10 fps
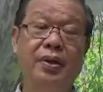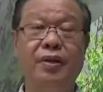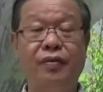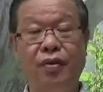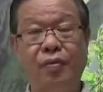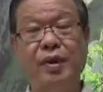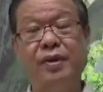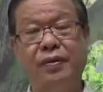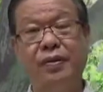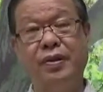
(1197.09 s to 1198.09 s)
The 4 months,
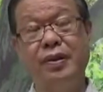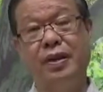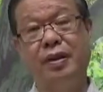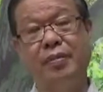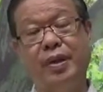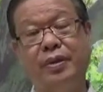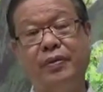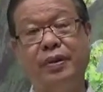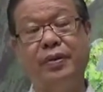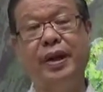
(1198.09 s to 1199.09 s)
of course, are the months of
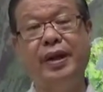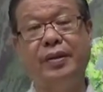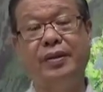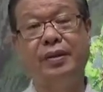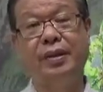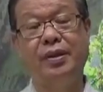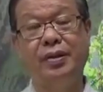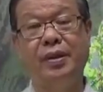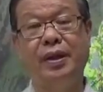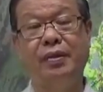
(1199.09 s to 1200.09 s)
the rain, so that's
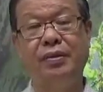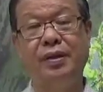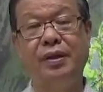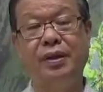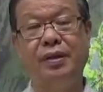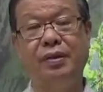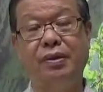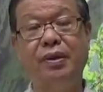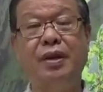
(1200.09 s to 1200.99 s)
the only